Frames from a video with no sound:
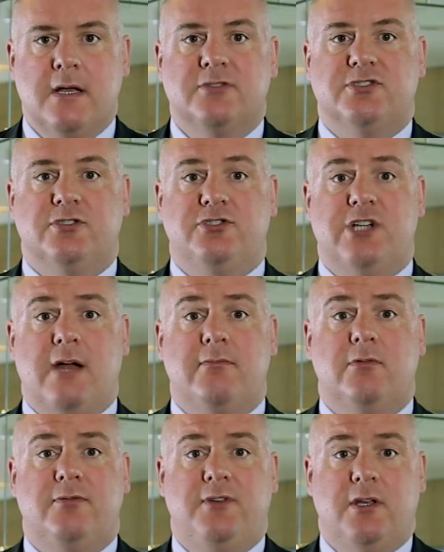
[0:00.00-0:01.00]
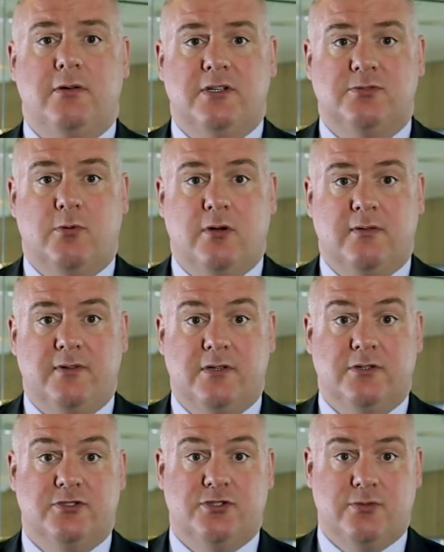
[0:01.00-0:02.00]
So the general view is one of a
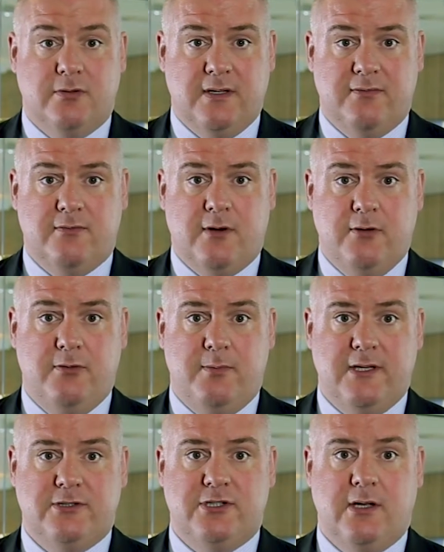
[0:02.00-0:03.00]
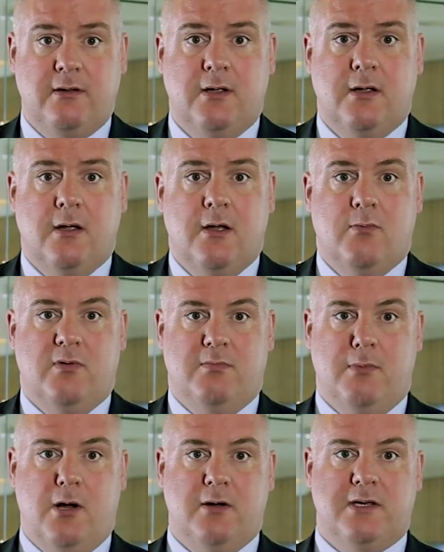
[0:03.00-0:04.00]
constructive growth picture, with
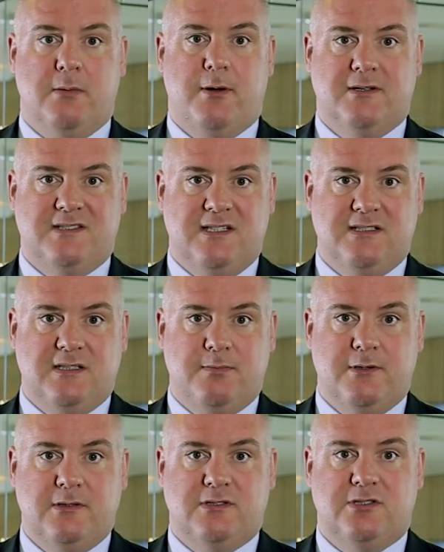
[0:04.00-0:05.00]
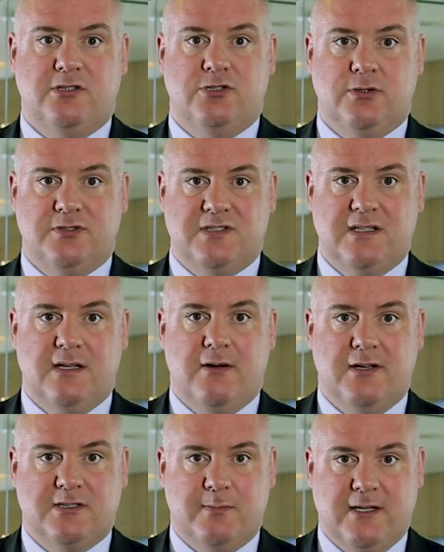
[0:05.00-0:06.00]
market participants adjusting their
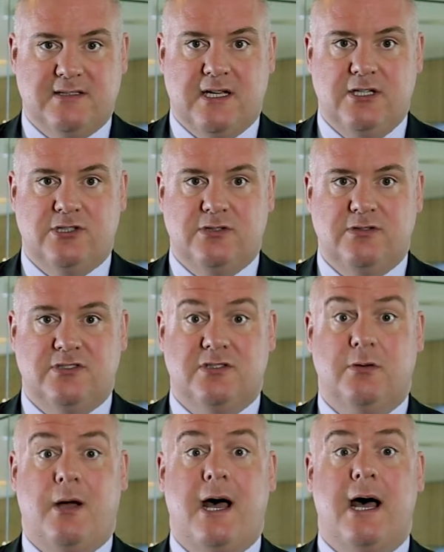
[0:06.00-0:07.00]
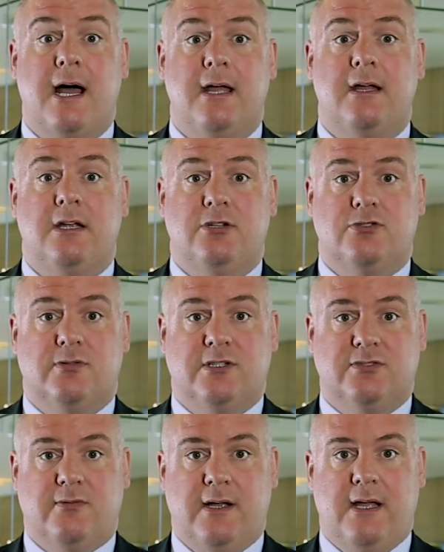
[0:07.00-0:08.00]
expectations to a higher
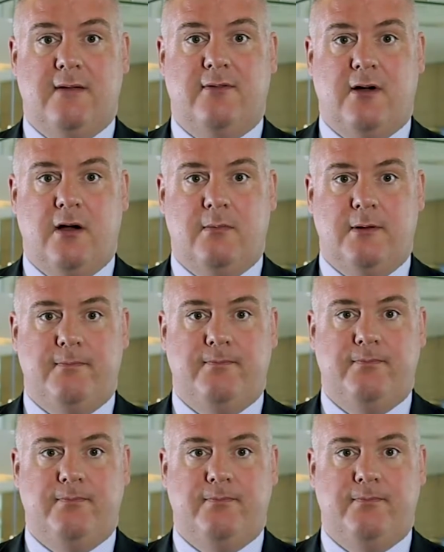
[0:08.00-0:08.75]
interest rate environment.